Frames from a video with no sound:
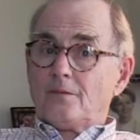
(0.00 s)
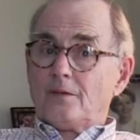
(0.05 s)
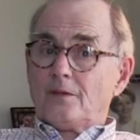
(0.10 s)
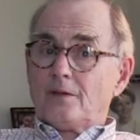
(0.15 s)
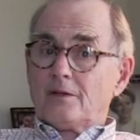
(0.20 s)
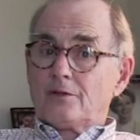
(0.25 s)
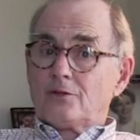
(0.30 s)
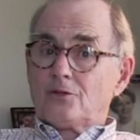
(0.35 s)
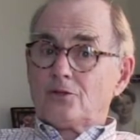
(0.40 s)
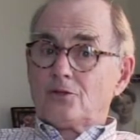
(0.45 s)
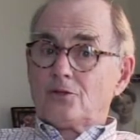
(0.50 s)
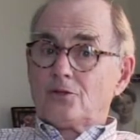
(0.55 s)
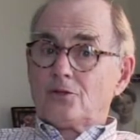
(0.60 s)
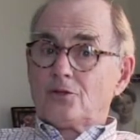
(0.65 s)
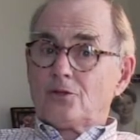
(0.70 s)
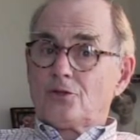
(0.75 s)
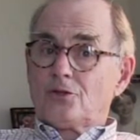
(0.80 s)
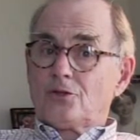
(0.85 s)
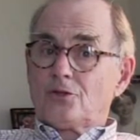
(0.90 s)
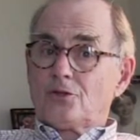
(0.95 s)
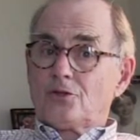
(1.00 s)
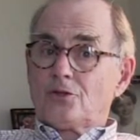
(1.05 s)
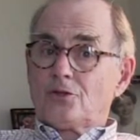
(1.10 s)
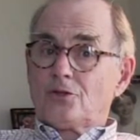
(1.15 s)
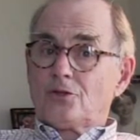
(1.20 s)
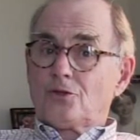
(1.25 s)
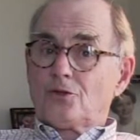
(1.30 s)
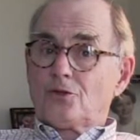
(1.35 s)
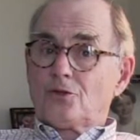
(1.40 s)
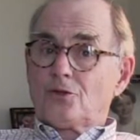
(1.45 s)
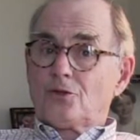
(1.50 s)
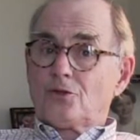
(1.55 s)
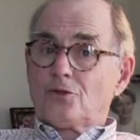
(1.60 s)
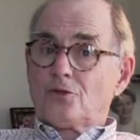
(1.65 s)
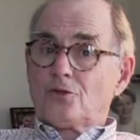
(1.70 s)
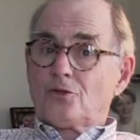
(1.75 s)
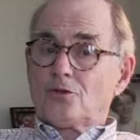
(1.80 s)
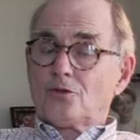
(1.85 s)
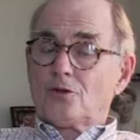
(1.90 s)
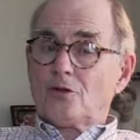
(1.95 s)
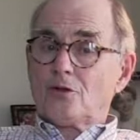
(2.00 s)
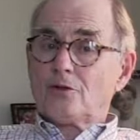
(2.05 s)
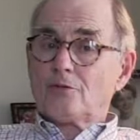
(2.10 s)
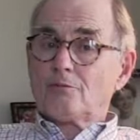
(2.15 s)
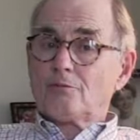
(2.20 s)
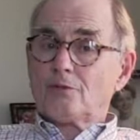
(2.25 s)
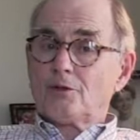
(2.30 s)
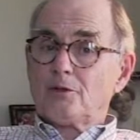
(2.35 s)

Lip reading: It taught